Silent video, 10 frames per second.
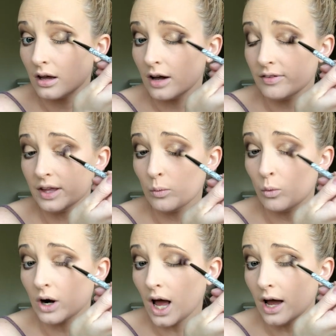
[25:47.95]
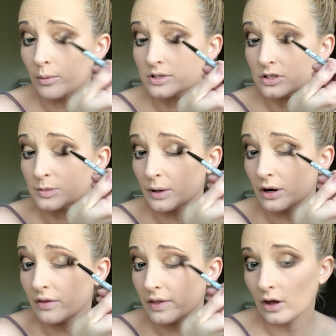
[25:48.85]
I feel like one eye always looks
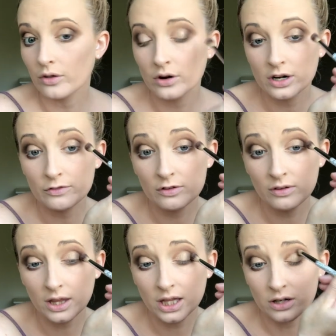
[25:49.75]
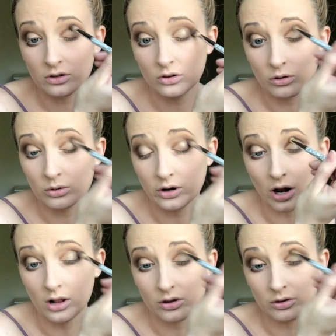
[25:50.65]
better than the other, and if you feel like that too, you're
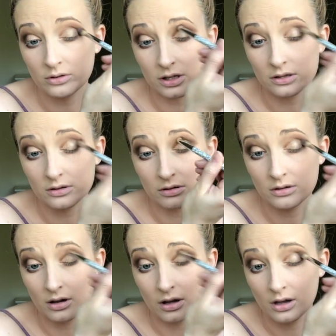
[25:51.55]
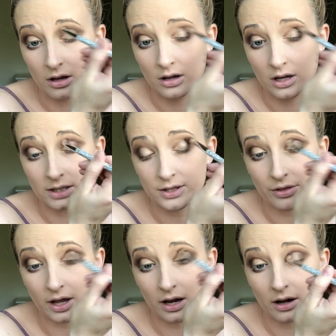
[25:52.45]
not alone. It's a
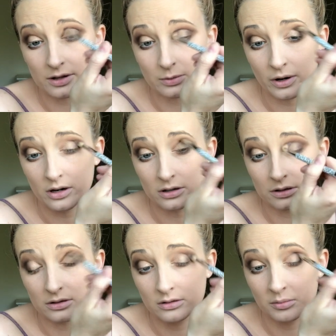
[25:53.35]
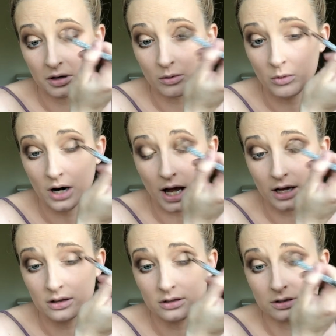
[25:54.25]
thing, I swear it is. I'm like, one
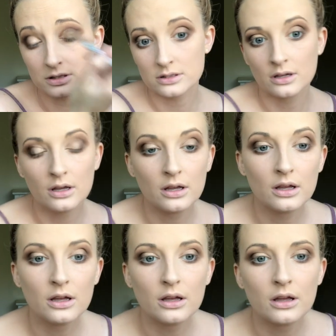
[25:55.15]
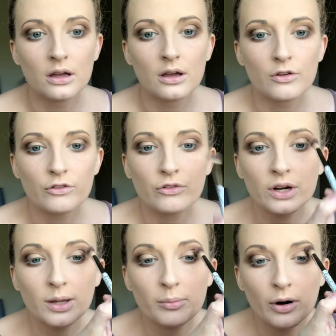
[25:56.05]
eye looks
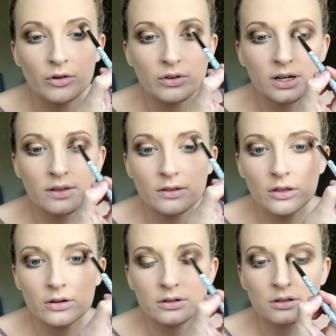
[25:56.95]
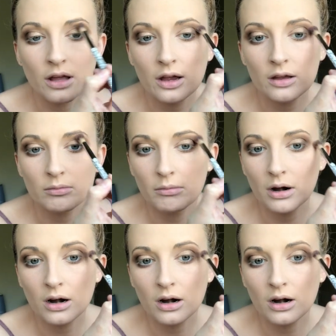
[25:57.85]
freaking perfect and the other's like, meh.